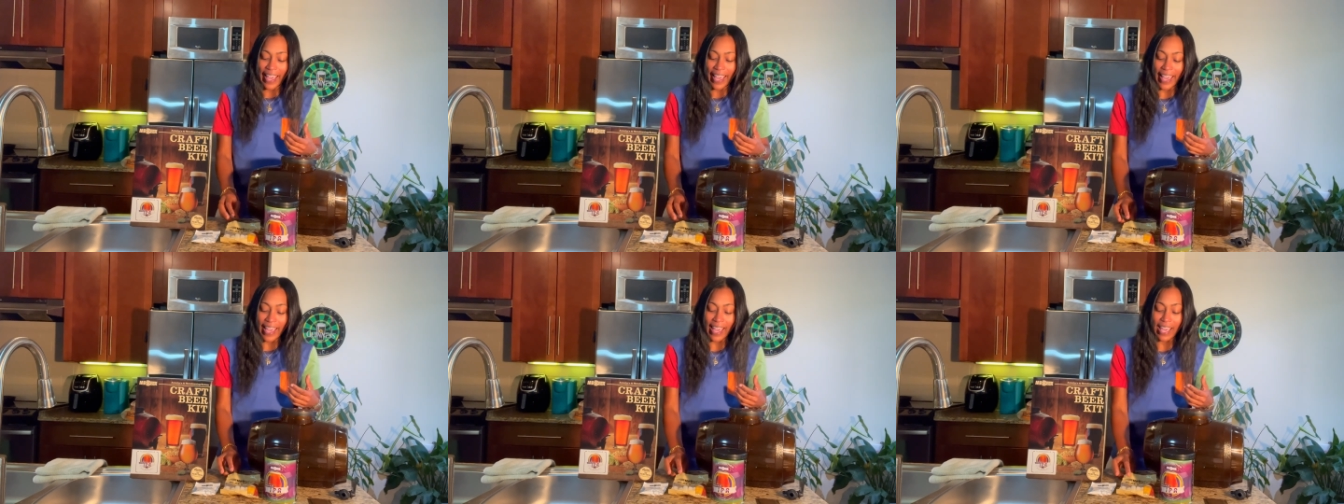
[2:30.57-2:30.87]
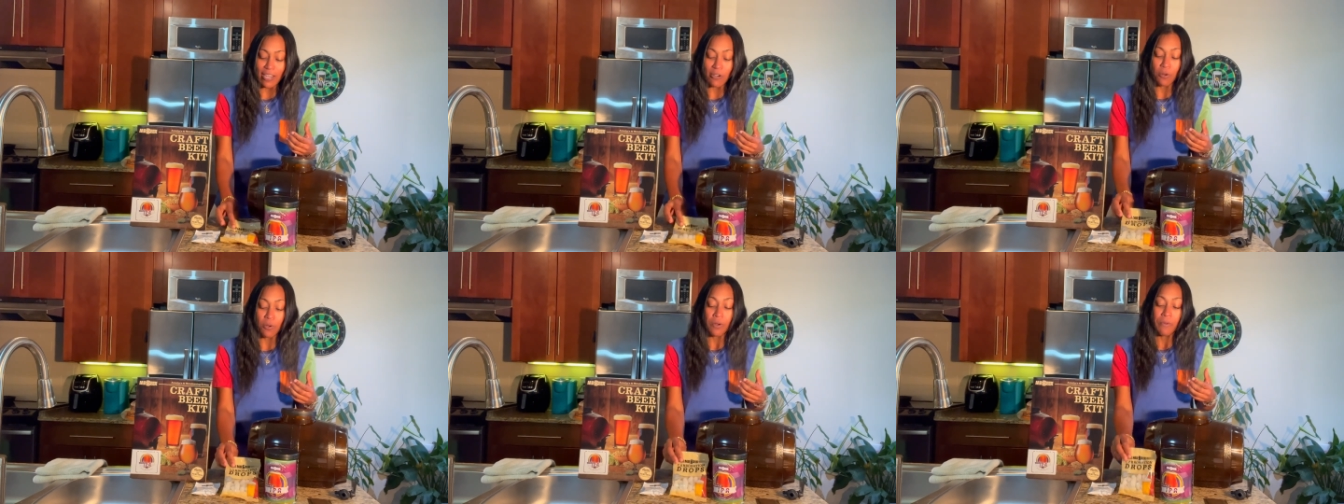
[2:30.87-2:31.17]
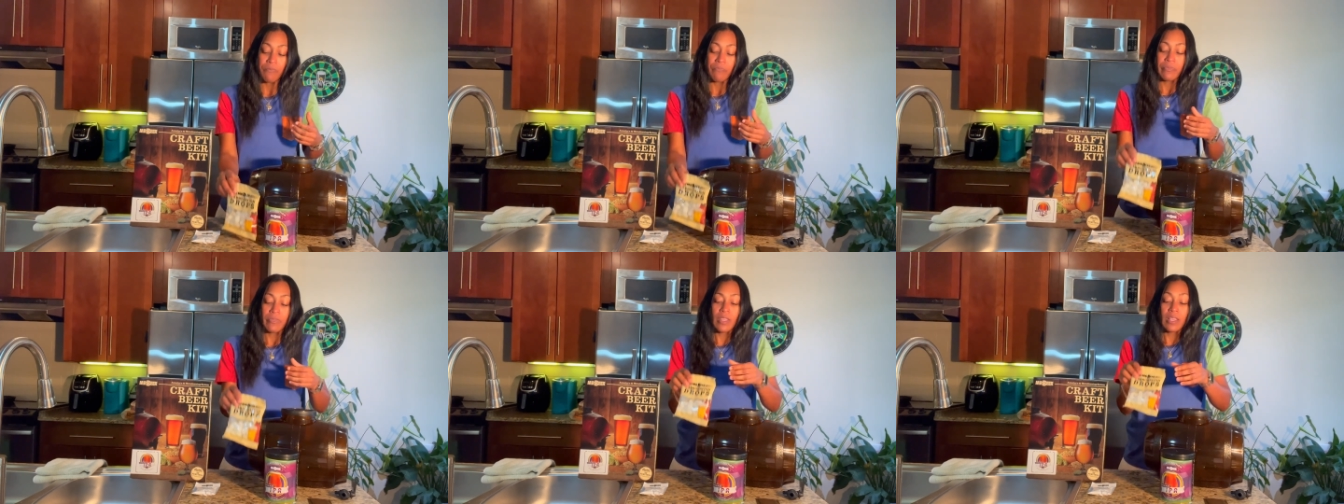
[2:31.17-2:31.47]
And
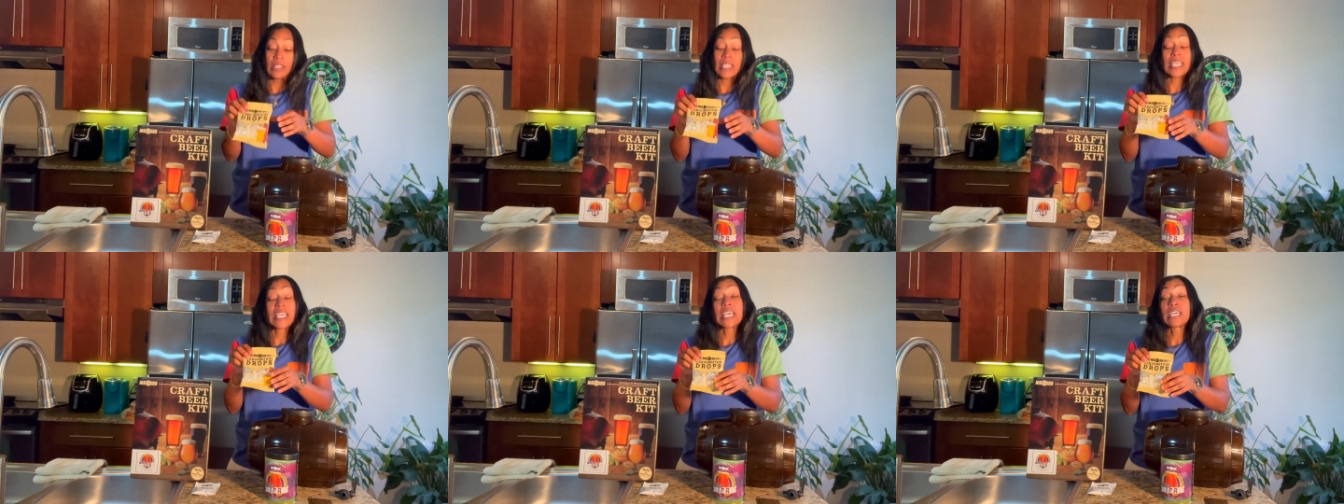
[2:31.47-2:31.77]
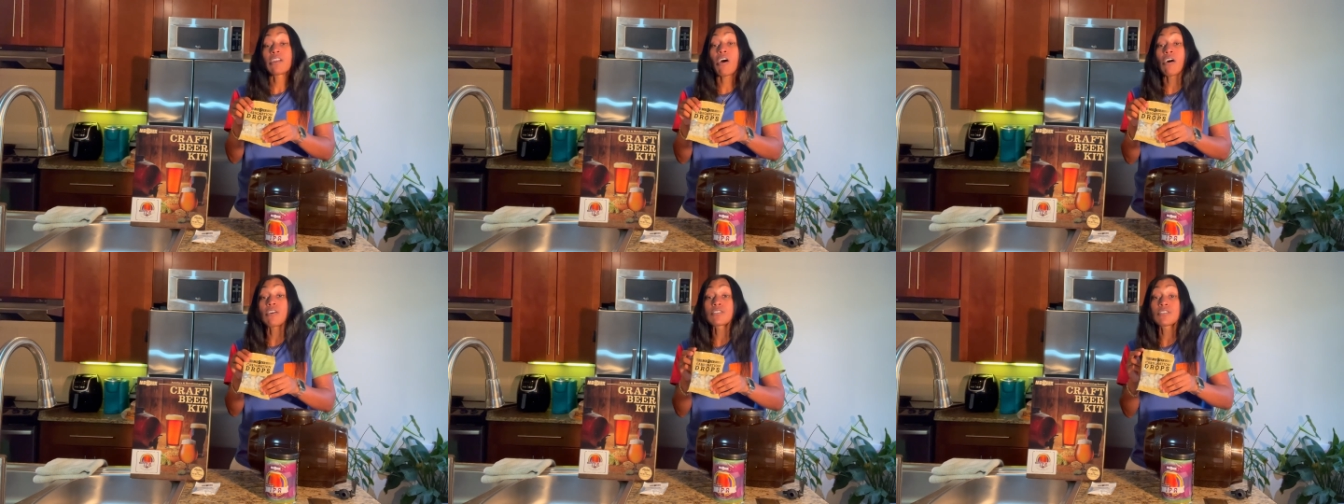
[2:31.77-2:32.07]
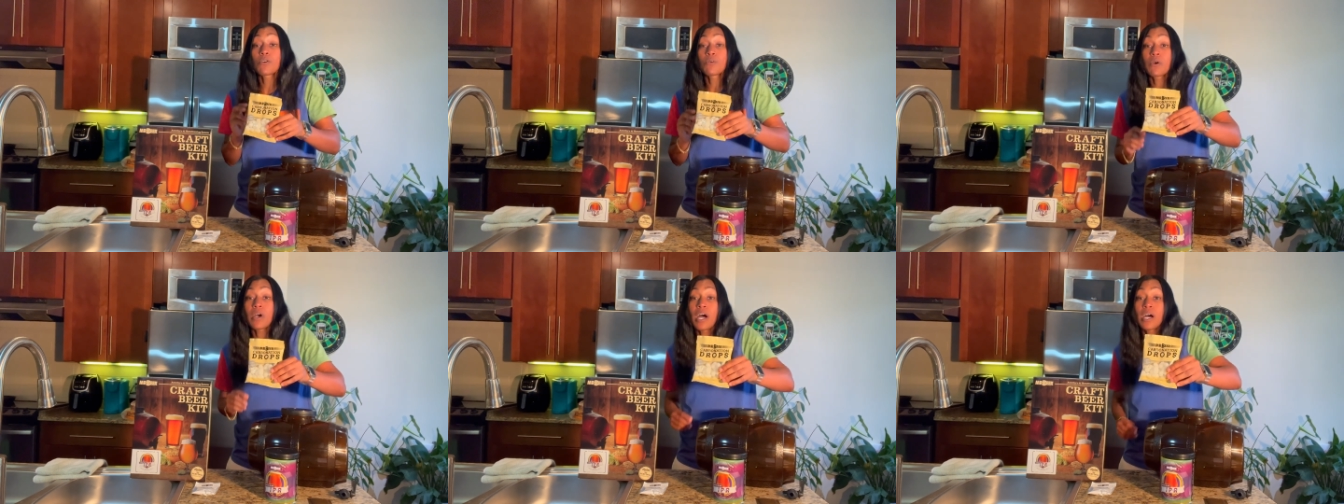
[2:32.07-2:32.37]
the kit
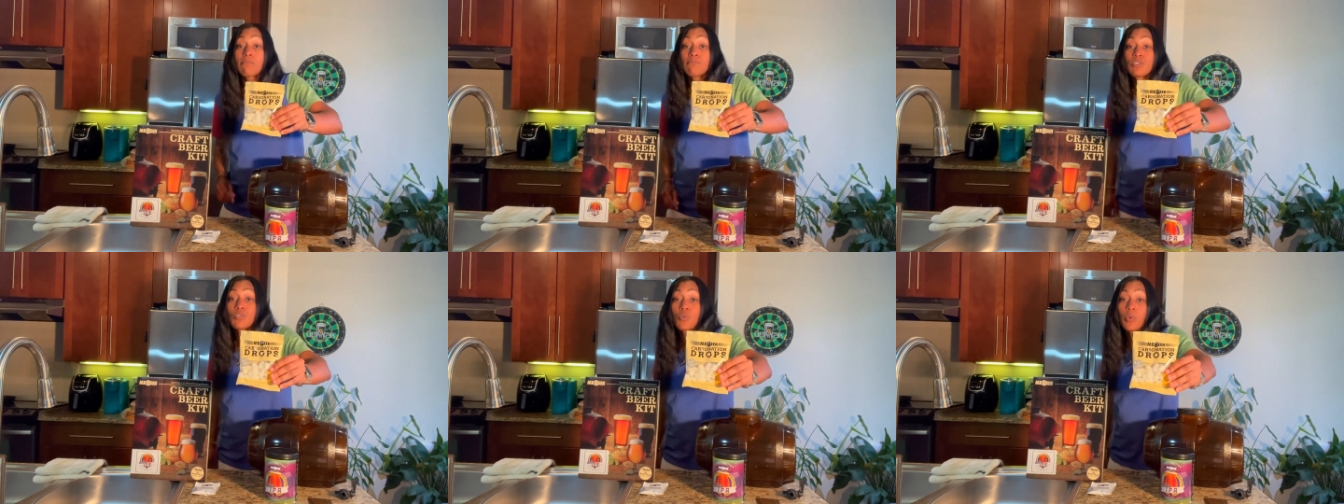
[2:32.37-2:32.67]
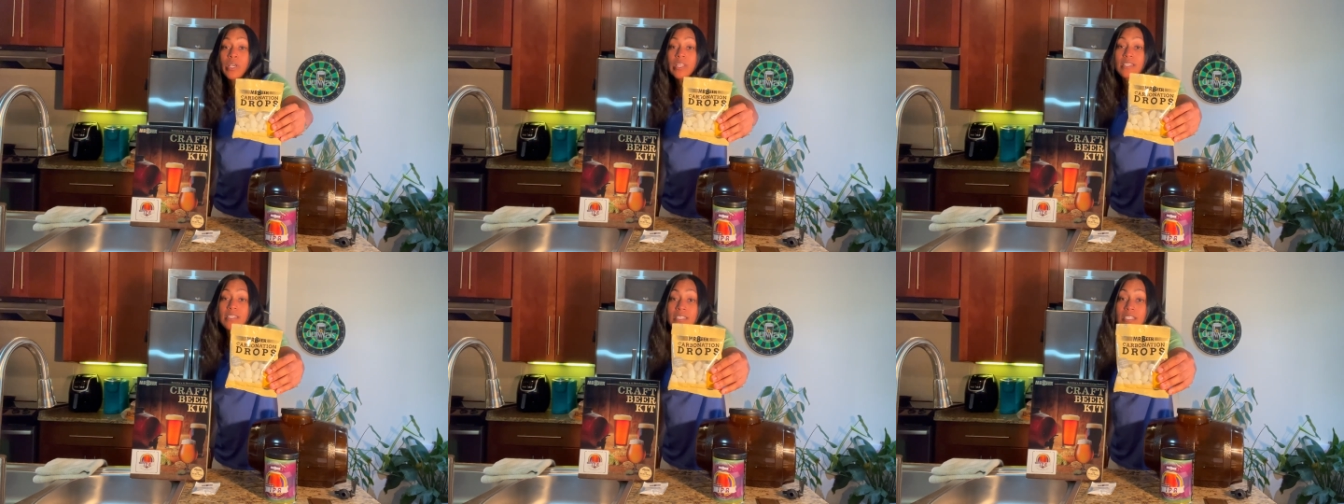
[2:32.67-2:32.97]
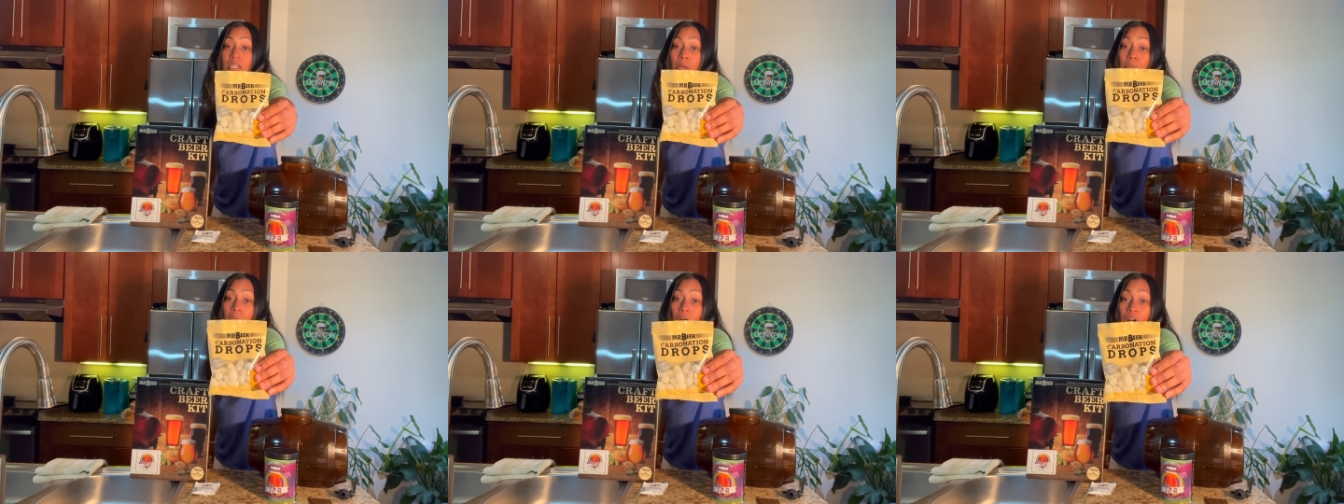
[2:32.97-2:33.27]
also comes with
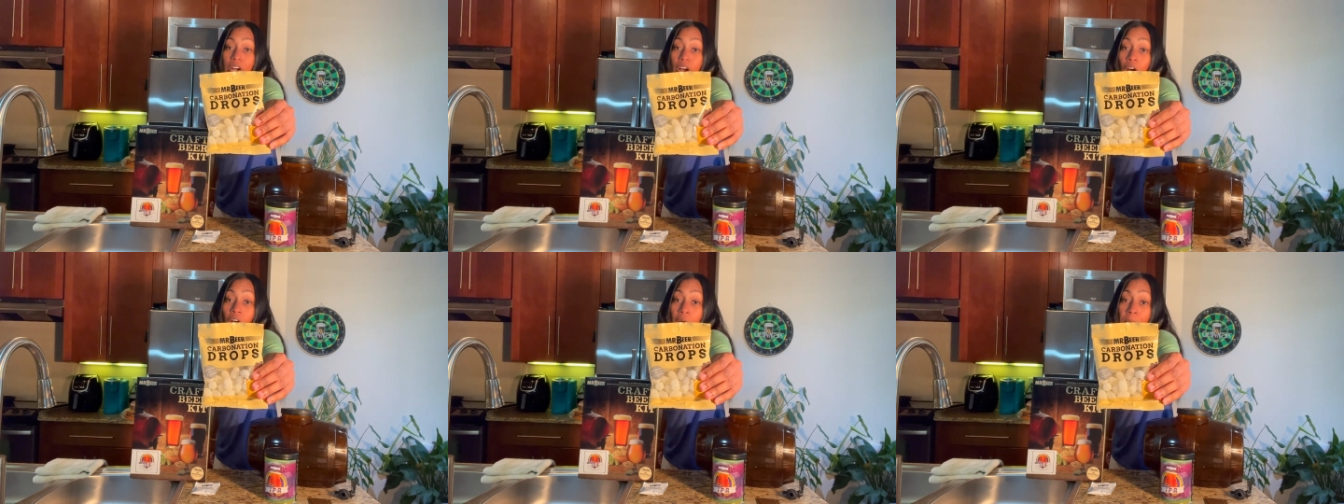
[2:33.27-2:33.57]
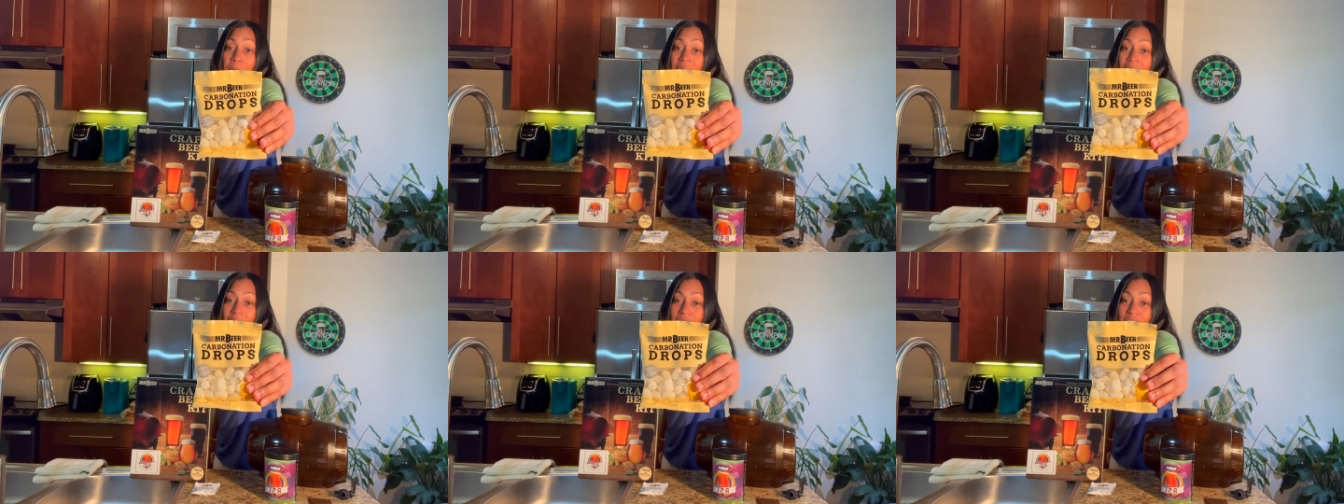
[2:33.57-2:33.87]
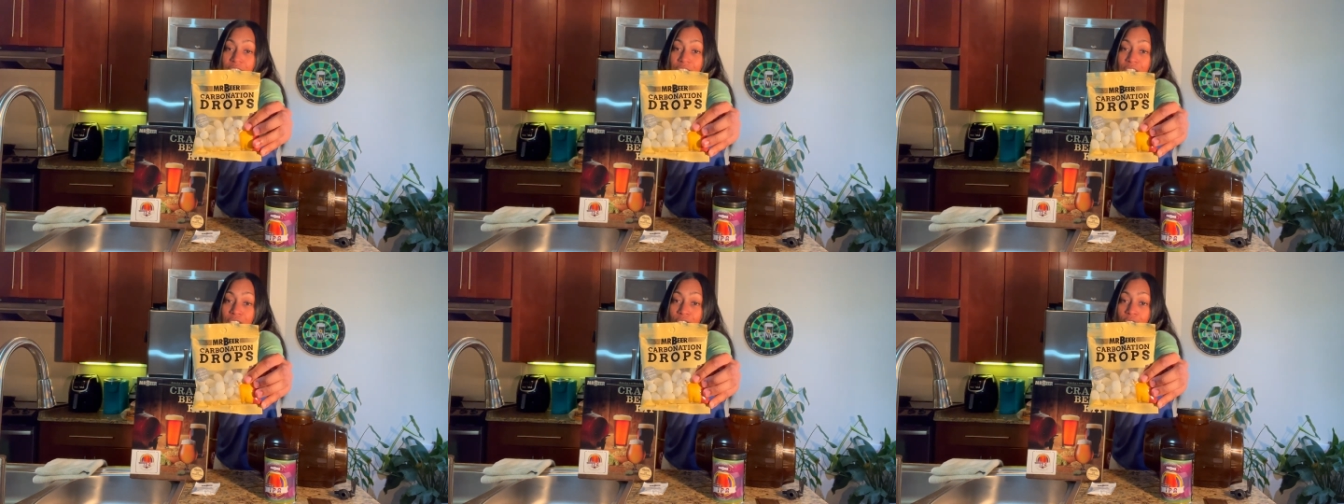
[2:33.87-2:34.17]
some
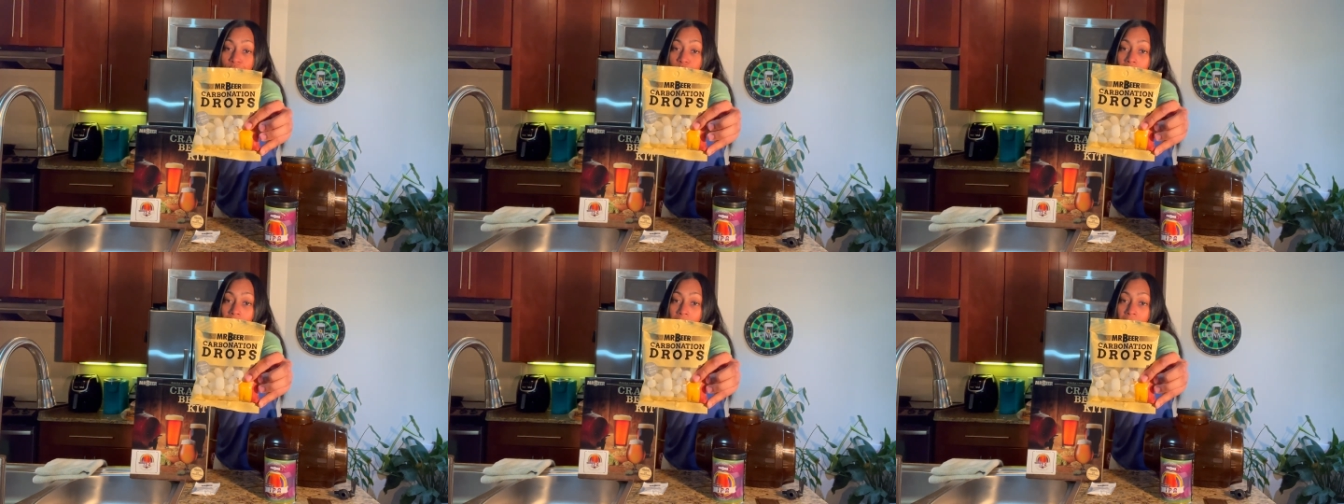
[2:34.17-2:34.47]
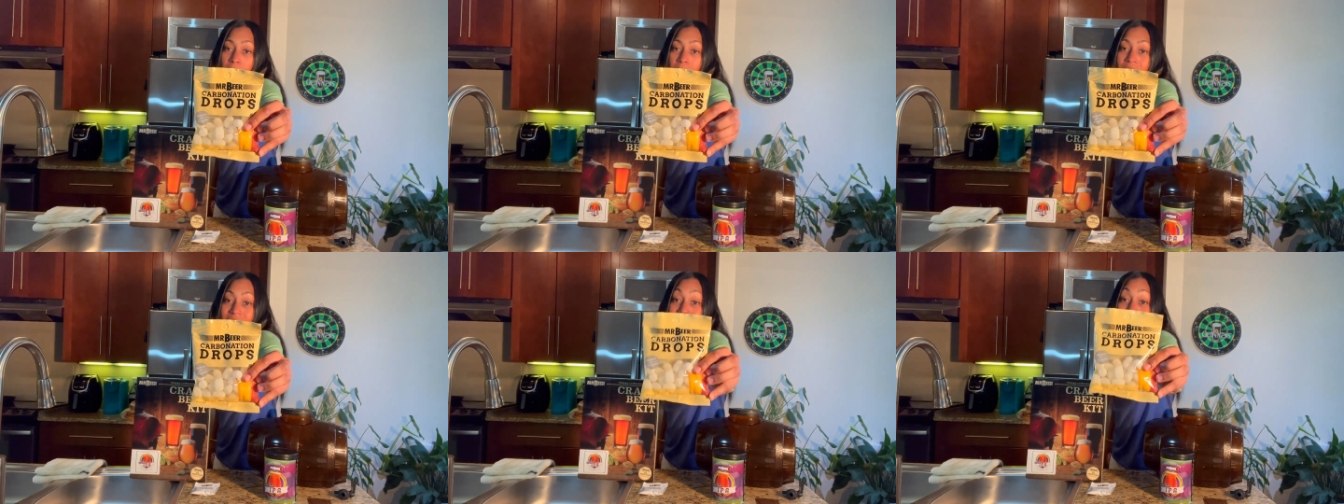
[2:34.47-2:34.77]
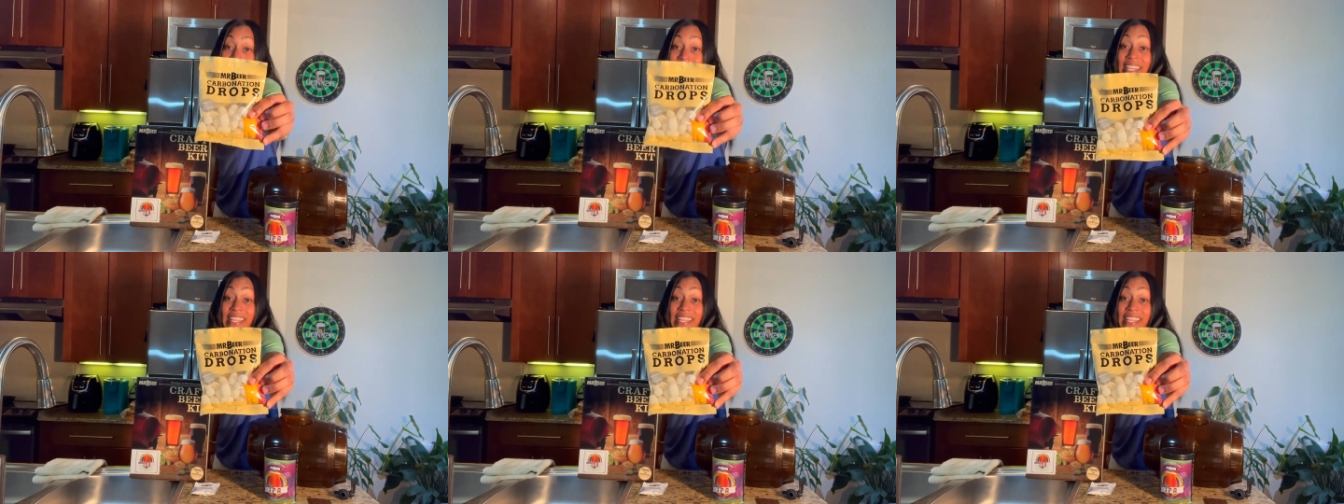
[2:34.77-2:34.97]
carbonation drops